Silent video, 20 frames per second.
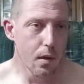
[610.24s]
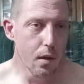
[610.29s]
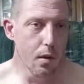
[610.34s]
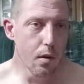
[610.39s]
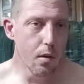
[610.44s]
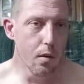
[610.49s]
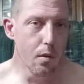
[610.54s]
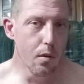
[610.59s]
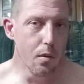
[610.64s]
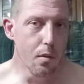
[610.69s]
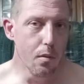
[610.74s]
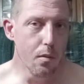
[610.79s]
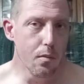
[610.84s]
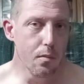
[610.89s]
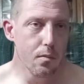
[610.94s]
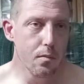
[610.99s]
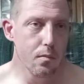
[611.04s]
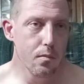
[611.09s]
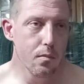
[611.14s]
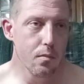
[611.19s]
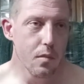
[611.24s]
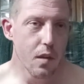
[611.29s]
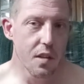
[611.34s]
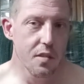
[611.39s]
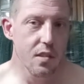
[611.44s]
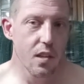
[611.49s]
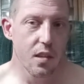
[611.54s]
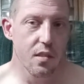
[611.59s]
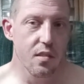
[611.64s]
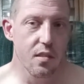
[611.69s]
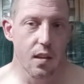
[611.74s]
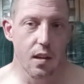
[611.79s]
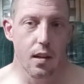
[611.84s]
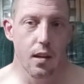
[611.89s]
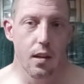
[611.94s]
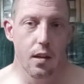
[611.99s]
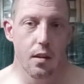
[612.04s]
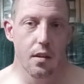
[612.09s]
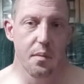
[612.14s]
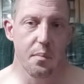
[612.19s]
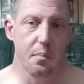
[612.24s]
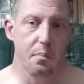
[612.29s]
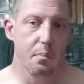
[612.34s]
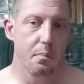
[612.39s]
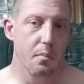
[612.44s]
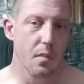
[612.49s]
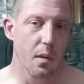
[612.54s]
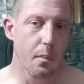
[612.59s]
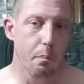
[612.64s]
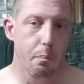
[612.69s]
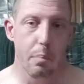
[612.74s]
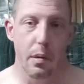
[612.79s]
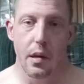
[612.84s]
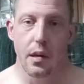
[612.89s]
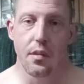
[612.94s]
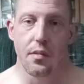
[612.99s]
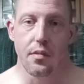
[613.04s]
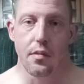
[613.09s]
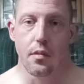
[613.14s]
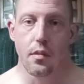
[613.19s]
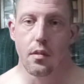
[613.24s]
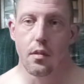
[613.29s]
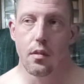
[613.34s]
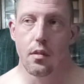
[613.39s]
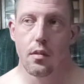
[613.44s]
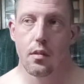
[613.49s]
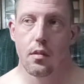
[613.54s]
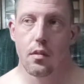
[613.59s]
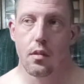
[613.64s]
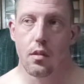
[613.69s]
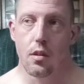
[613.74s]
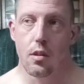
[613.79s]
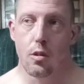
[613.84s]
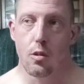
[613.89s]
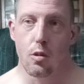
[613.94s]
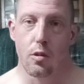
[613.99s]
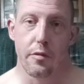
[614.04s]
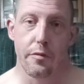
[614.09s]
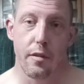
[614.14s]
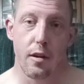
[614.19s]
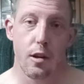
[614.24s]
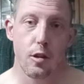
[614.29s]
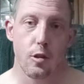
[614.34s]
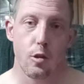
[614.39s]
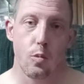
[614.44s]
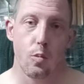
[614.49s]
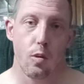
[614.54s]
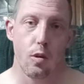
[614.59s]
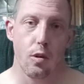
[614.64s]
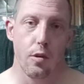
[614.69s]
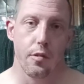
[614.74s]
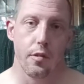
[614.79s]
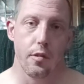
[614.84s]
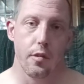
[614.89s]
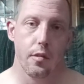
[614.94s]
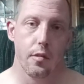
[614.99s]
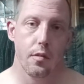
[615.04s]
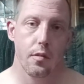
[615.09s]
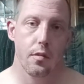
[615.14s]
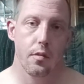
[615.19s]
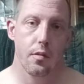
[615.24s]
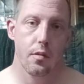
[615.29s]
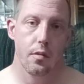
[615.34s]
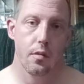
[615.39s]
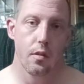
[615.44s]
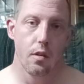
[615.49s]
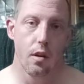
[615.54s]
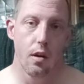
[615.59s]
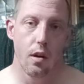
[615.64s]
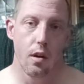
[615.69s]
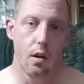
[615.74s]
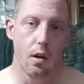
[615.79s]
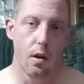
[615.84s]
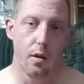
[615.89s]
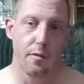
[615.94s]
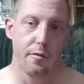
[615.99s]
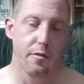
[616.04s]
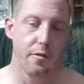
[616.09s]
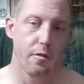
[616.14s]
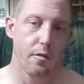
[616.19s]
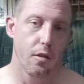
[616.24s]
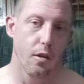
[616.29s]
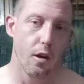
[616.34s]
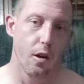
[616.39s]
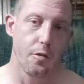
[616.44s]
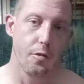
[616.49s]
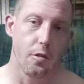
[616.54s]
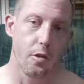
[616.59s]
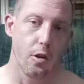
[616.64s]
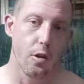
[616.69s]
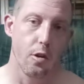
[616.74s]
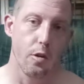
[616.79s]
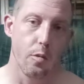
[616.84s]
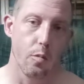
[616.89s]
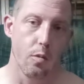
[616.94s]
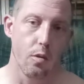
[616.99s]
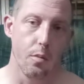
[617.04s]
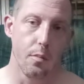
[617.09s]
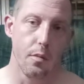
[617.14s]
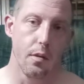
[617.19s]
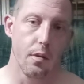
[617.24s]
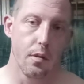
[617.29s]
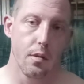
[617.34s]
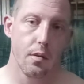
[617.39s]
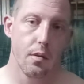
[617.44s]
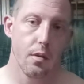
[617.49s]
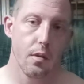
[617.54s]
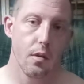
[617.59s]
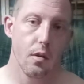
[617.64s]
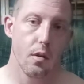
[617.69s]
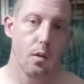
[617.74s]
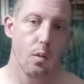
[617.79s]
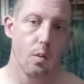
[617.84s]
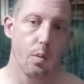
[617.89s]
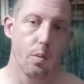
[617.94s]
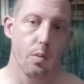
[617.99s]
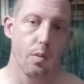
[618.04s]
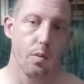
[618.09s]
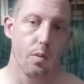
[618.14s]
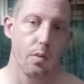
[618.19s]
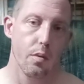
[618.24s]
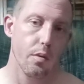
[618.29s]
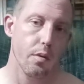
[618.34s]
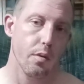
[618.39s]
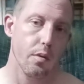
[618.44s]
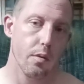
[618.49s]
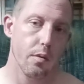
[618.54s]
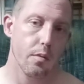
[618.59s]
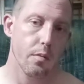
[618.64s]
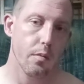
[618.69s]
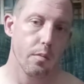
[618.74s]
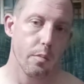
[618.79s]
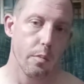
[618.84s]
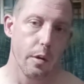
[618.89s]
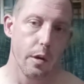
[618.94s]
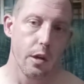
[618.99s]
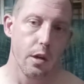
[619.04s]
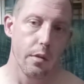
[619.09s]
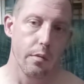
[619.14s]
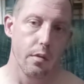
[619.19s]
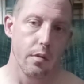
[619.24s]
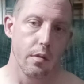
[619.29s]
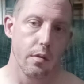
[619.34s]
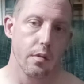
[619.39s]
you know, it takes time and patience, you know, to find you're worthy of another woman or whatever.